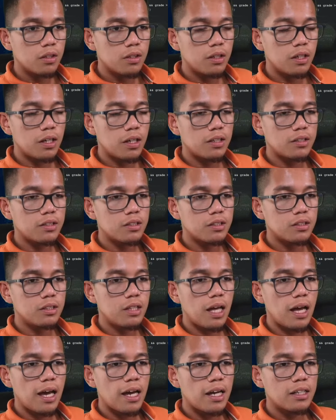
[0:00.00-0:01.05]
Yeah, it says
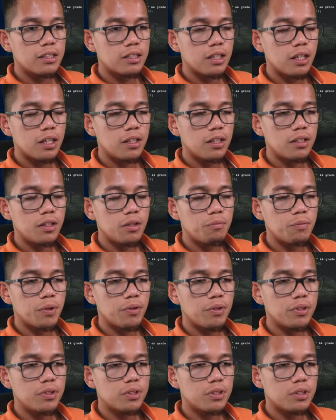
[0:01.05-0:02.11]
dash and then a
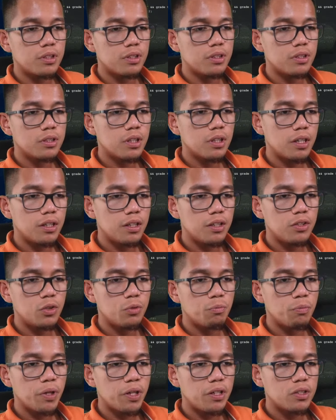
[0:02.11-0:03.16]
parentheses, and then you
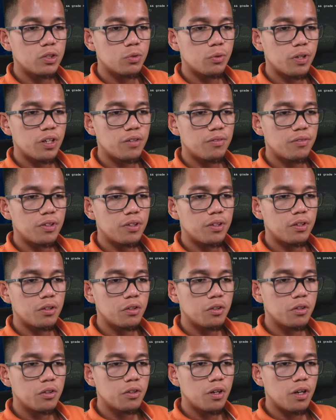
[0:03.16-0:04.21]
paste whatever
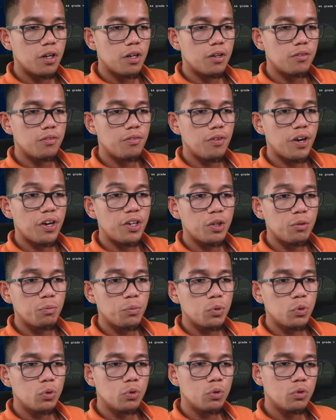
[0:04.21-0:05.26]

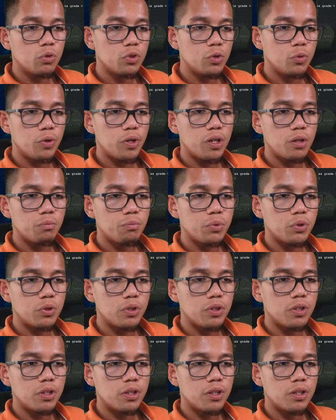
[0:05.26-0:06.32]
variable you want to put in
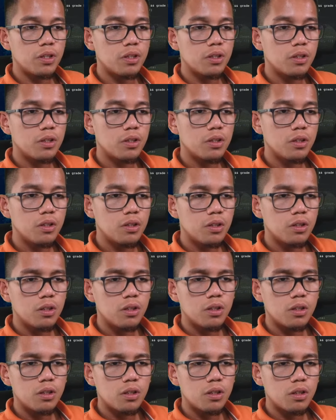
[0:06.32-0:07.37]
here.
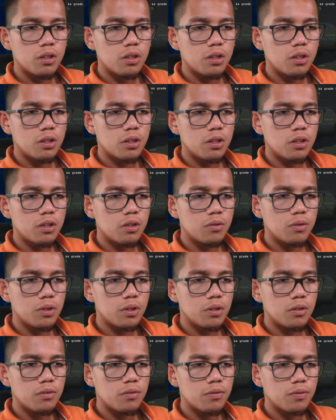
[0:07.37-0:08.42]
What
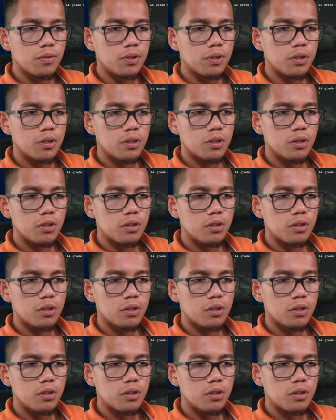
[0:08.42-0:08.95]
the fuck?